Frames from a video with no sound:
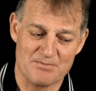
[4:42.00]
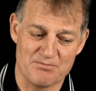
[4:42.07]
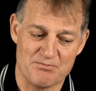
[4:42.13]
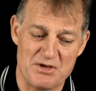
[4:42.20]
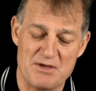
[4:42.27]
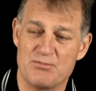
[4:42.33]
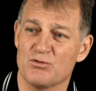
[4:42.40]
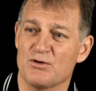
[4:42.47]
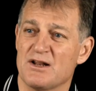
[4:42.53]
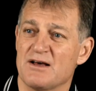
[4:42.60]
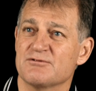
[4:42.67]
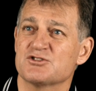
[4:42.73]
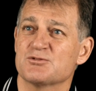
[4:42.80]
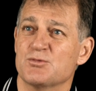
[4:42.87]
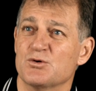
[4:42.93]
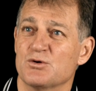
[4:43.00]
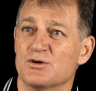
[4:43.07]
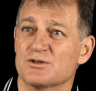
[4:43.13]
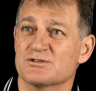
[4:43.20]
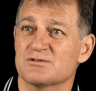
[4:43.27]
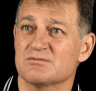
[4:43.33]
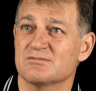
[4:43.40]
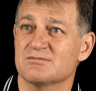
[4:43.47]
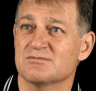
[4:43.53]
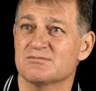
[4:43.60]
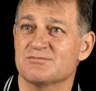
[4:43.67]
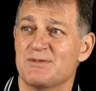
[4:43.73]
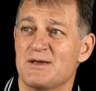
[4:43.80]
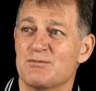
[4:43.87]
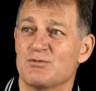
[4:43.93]
People love sport.
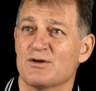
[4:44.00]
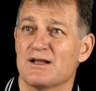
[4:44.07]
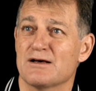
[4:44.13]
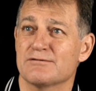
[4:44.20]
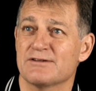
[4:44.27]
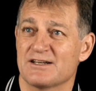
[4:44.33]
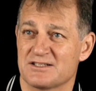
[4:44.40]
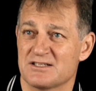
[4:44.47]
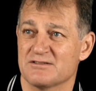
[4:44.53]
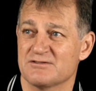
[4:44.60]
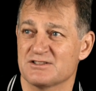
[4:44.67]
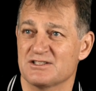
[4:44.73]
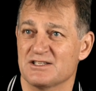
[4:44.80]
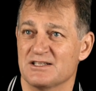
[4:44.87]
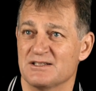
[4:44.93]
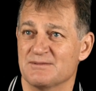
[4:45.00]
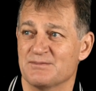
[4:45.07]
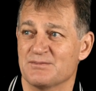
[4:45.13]
People love activity.